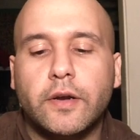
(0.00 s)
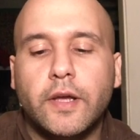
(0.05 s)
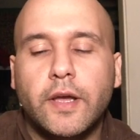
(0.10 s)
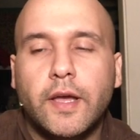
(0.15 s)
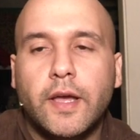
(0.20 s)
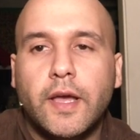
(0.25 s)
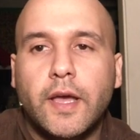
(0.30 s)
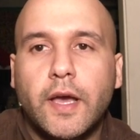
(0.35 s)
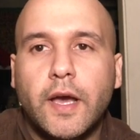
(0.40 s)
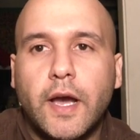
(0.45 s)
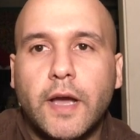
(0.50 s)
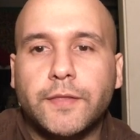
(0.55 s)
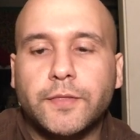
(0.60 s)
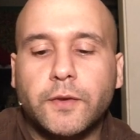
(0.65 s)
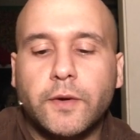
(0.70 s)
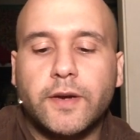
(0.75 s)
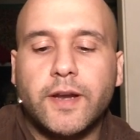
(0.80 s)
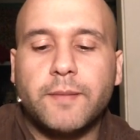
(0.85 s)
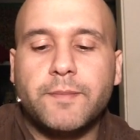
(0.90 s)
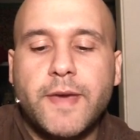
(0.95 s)
here. I
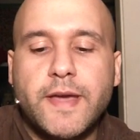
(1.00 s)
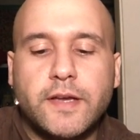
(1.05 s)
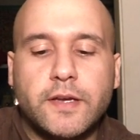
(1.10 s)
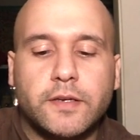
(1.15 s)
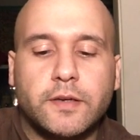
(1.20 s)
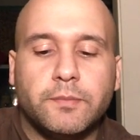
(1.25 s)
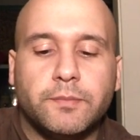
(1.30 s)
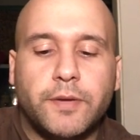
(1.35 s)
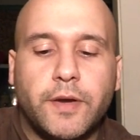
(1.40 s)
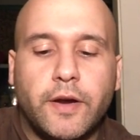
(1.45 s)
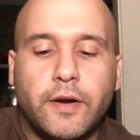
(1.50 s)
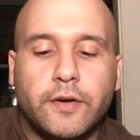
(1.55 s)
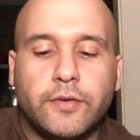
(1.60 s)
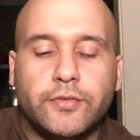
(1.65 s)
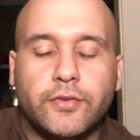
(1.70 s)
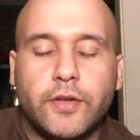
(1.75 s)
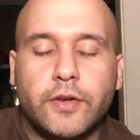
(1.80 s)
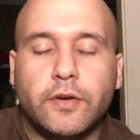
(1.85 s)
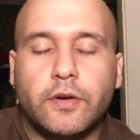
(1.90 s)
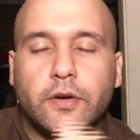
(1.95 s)
thought I'd make a
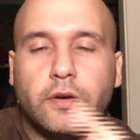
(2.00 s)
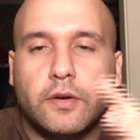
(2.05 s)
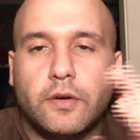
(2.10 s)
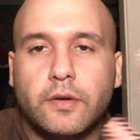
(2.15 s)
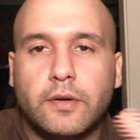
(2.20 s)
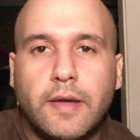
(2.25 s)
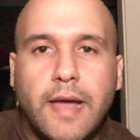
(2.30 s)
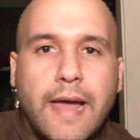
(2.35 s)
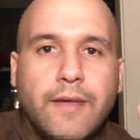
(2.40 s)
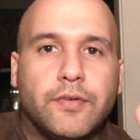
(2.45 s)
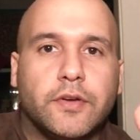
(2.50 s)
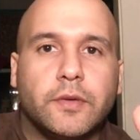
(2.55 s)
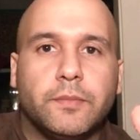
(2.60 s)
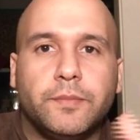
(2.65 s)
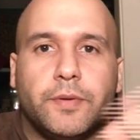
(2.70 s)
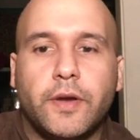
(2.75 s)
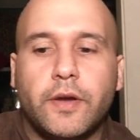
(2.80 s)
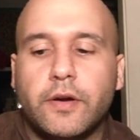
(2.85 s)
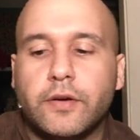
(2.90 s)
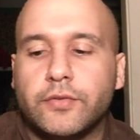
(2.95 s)
comparison, or have a
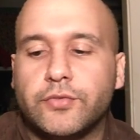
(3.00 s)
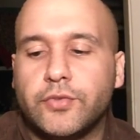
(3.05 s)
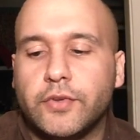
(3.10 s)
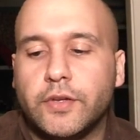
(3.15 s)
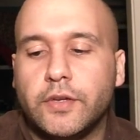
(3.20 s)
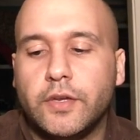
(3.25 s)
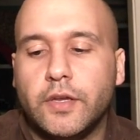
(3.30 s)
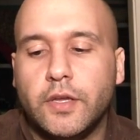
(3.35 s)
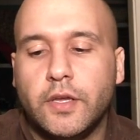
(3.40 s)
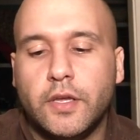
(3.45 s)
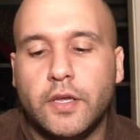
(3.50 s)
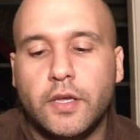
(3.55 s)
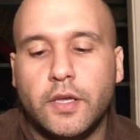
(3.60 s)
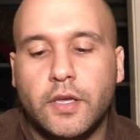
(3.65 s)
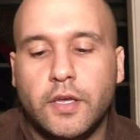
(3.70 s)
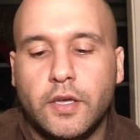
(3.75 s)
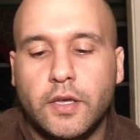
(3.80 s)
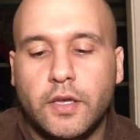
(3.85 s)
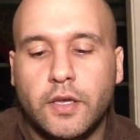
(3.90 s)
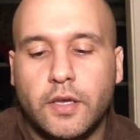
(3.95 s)
comparison,
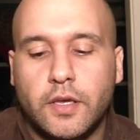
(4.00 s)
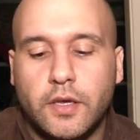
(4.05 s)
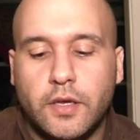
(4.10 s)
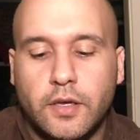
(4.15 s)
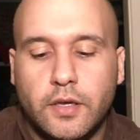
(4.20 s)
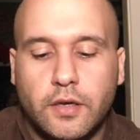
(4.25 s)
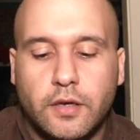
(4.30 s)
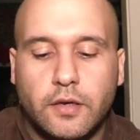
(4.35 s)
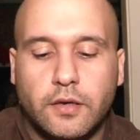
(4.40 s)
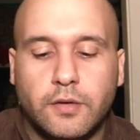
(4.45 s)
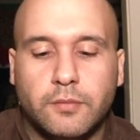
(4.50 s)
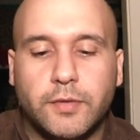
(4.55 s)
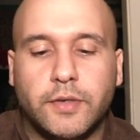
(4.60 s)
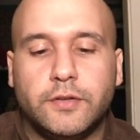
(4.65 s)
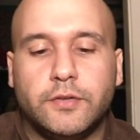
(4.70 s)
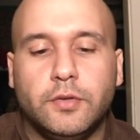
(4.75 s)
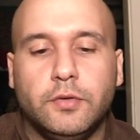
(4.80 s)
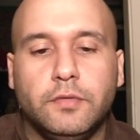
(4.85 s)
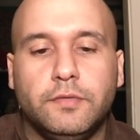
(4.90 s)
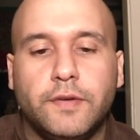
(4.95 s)
of
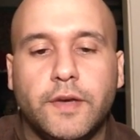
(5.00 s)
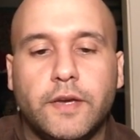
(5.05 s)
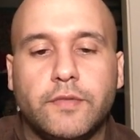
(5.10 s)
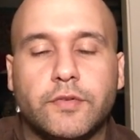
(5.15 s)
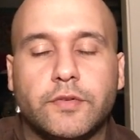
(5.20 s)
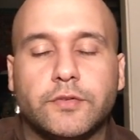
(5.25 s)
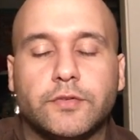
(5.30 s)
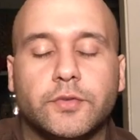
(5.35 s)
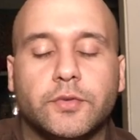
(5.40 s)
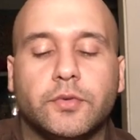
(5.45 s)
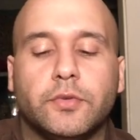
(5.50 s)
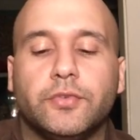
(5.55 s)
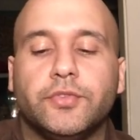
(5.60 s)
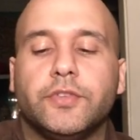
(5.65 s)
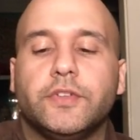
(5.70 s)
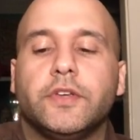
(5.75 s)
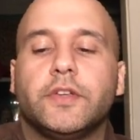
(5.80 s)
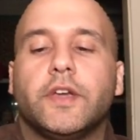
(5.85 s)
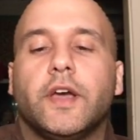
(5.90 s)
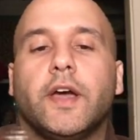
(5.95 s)
my two favorite
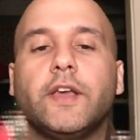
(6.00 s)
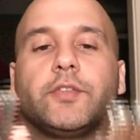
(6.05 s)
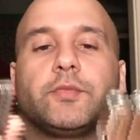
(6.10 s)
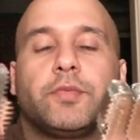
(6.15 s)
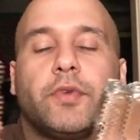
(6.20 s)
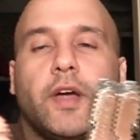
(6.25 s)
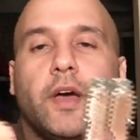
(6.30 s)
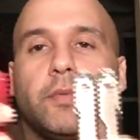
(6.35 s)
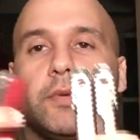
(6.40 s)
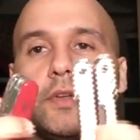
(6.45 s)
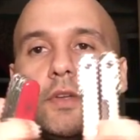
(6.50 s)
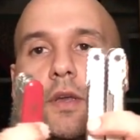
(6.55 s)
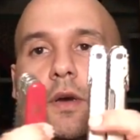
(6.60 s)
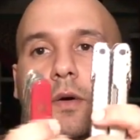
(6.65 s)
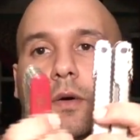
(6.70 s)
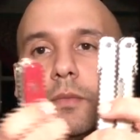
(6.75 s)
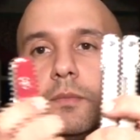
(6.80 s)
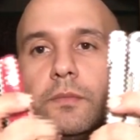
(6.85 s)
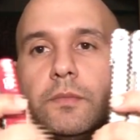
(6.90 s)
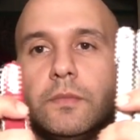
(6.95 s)
tools, and you guys probably
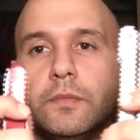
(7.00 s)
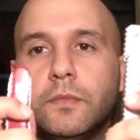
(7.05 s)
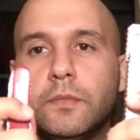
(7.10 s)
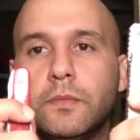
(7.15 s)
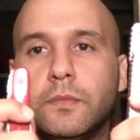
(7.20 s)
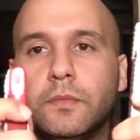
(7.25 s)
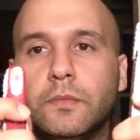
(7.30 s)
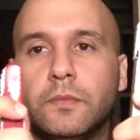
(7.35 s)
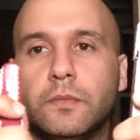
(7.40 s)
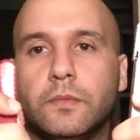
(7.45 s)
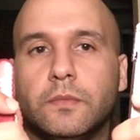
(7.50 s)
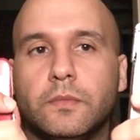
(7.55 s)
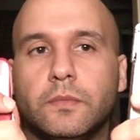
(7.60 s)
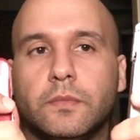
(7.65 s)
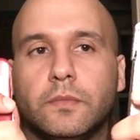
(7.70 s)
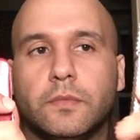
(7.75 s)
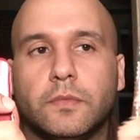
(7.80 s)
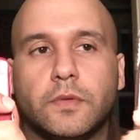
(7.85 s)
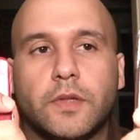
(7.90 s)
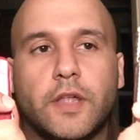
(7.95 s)
know them.
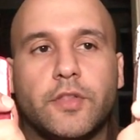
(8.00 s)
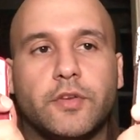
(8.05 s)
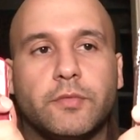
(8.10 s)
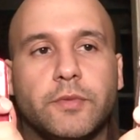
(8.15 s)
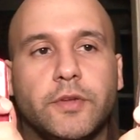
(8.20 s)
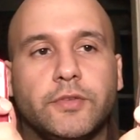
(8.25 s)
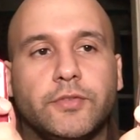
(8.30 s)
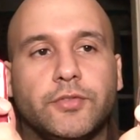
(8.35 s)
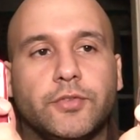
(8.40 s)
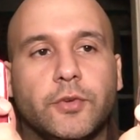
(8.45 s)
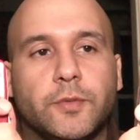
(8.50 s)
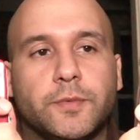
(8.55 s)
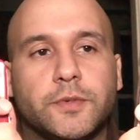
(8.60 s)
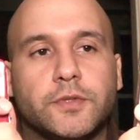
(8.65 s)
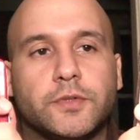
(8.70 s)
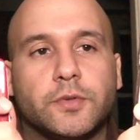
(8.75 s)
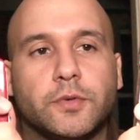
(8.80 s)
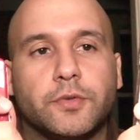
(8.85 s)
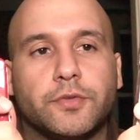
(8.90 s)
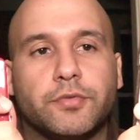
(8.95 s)
Leatherman
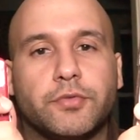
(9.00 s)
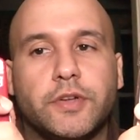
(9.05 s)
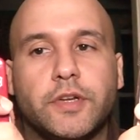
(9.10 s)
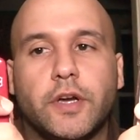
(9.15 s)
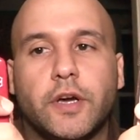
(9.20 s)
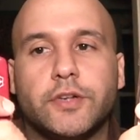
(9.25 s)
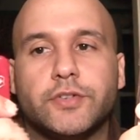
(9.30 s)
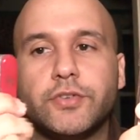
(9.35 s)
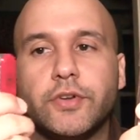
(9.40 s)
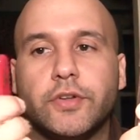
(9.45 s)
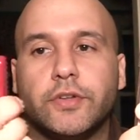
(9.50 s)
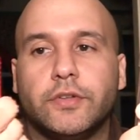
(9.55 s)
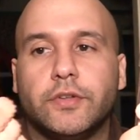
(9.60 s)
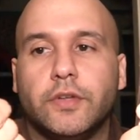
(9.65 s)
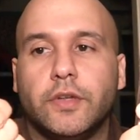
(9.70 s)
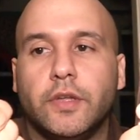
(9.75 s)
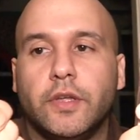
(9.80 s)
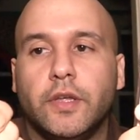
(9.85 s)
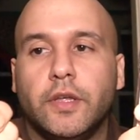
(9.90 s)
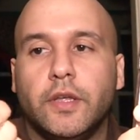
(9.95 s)
Super Tool 300
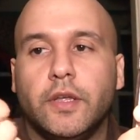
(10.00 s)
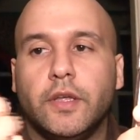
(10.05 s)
